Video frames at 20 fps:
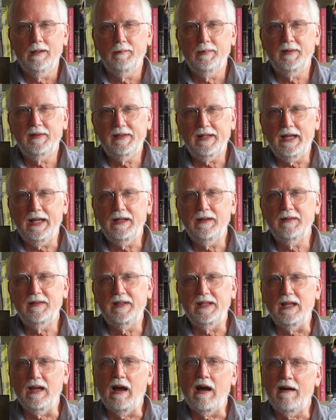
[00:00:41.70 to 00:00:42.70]
Besides
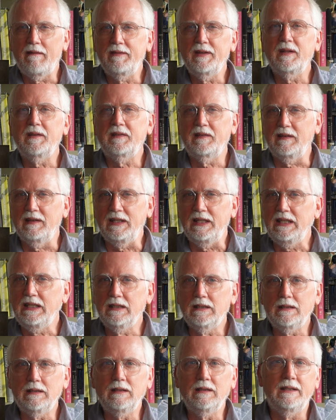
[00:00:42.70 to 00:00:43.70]
the obvious
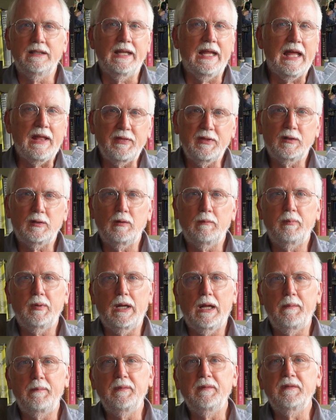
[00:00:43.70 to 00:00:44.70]
legal and ethical
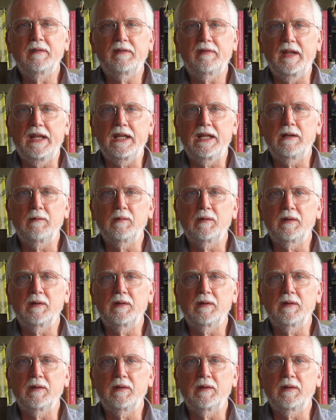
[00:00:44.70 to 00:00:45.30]
problems faking